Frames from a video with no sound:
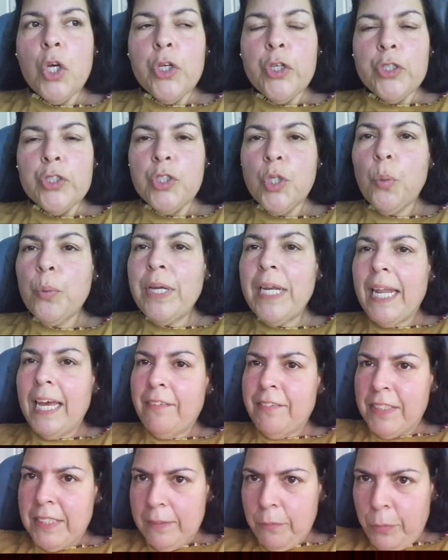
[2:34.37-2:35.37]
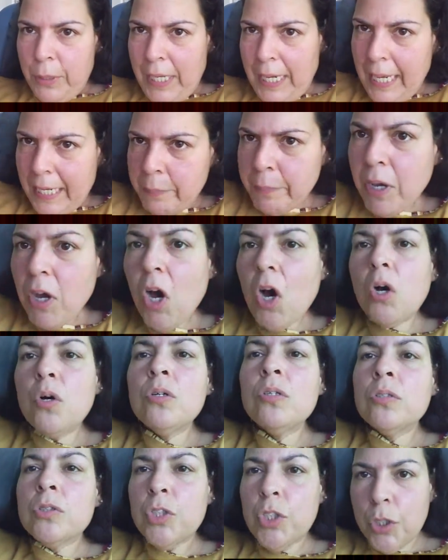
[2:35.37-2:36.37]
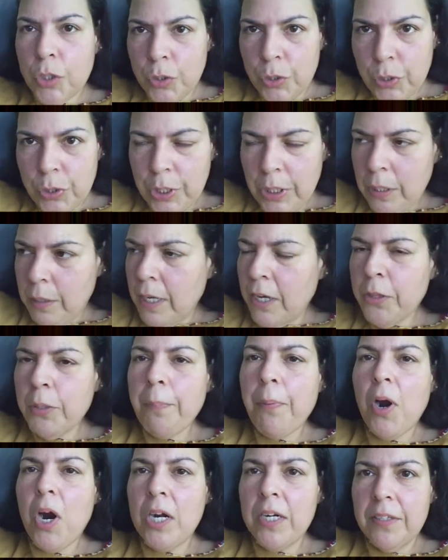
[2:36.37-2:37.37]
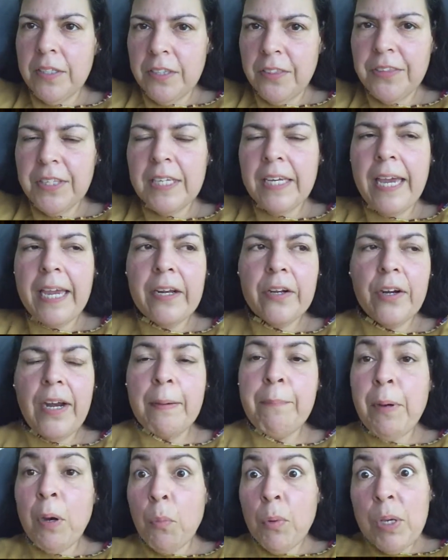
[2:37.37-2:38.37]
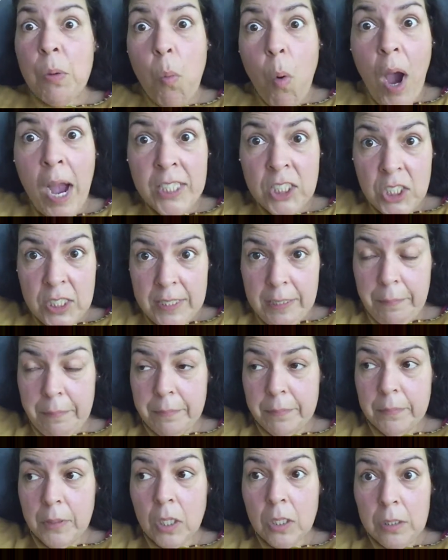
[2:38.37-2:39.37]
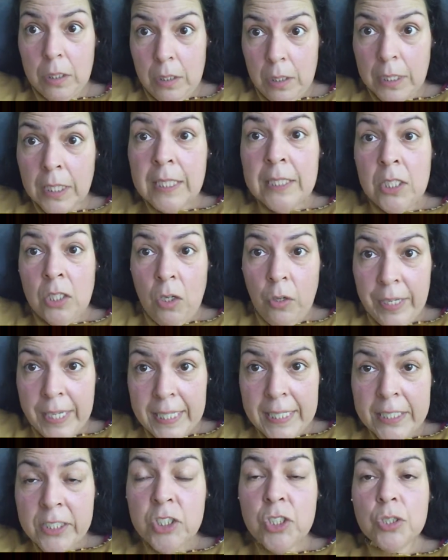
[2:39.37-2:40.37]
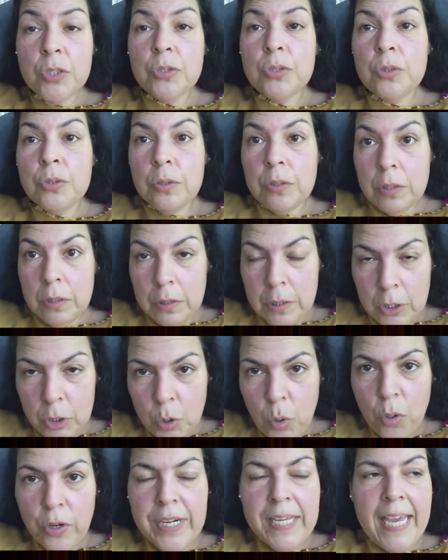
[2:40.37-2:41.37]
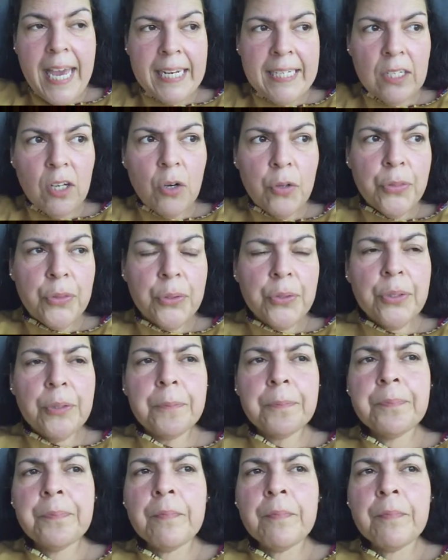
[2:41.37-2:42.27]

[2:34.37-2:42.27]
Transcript: So we let him go to the other part of the theater, but we watched him, get into the door he had to go through.